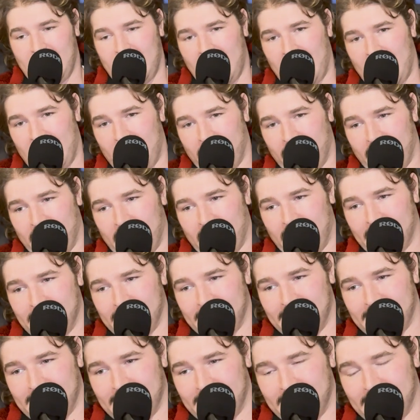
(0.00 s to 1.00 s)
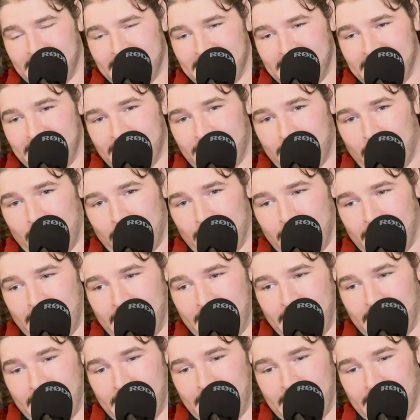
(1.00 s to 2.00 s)
And then you've got
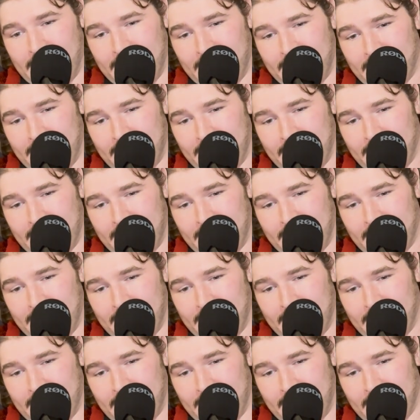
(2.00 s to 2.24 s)
the